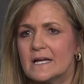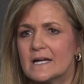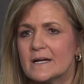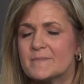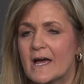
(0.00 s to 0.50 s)

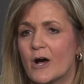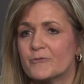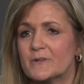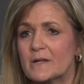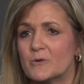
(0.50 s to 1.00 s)
um, that
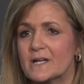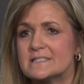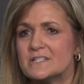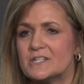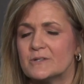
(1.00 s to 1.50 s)
hopefully we'll get
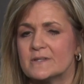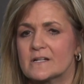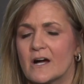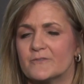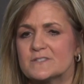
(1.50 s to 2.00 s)
to do in the
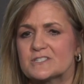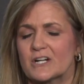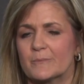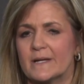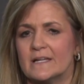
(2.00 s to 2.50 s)
conference
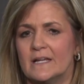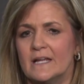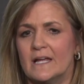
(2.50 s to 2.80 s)
tournament.